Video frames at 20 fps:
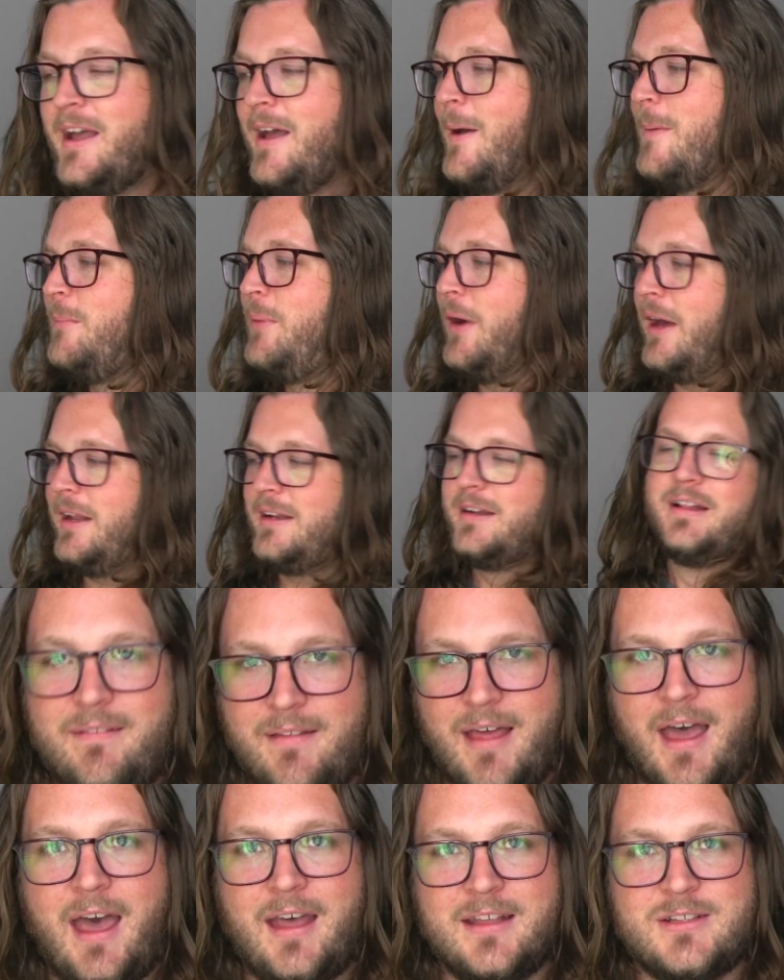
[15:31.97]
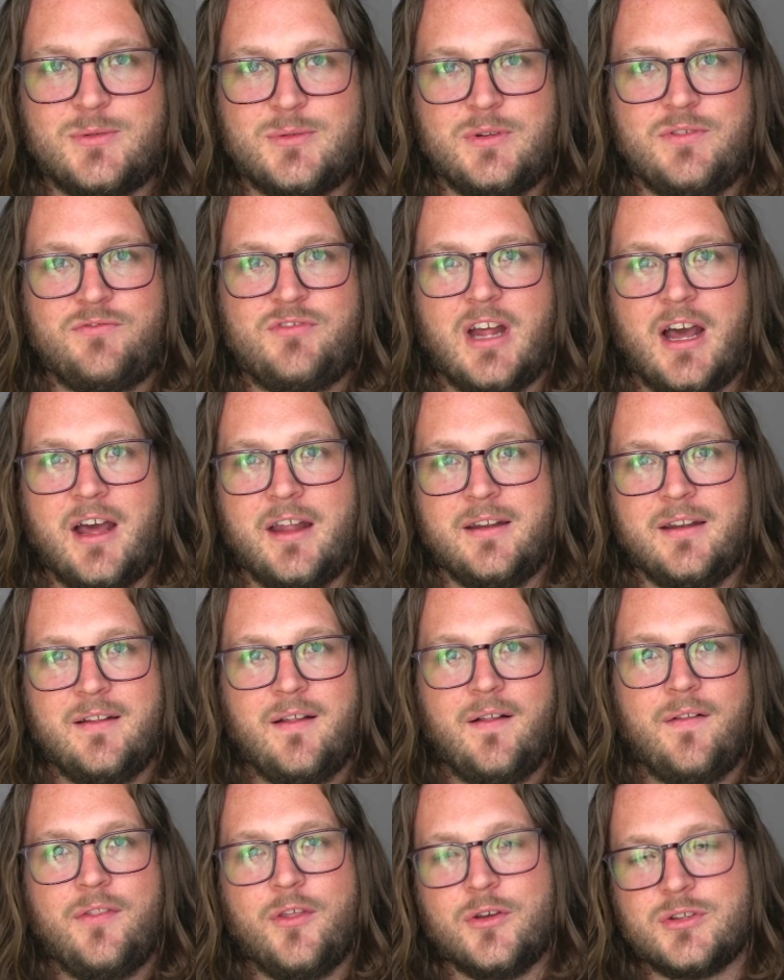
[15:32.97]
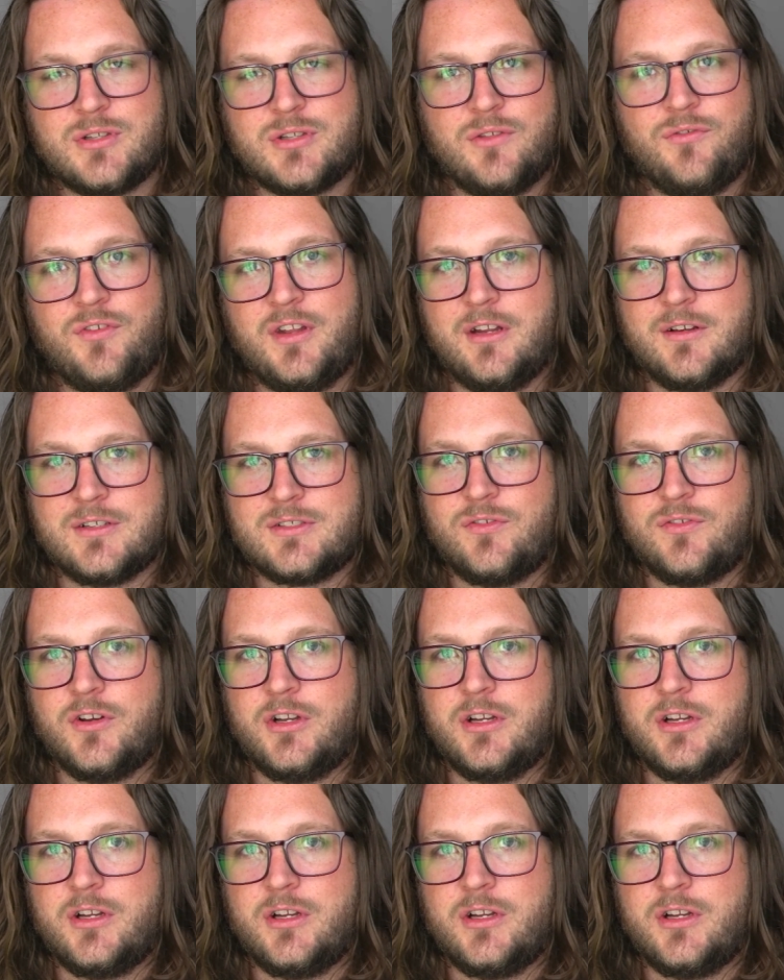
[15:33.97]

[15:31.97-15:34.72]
But as we've done, those are the videos for you